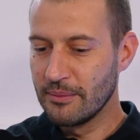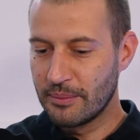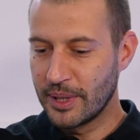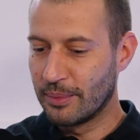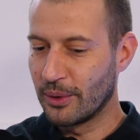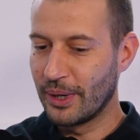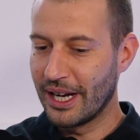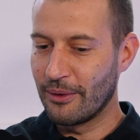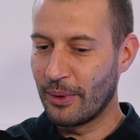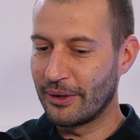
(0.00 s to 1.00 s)
people we
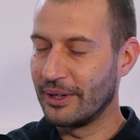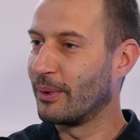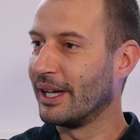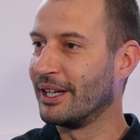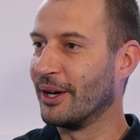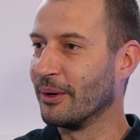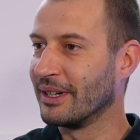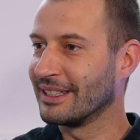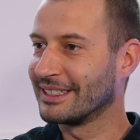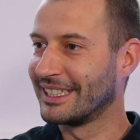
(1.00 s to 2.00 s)
are very well
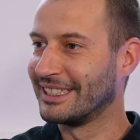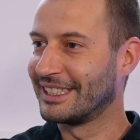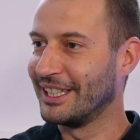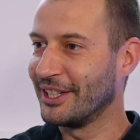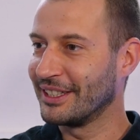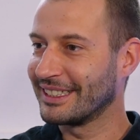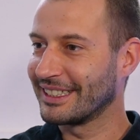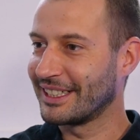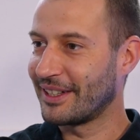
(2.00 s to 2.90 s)
known since years.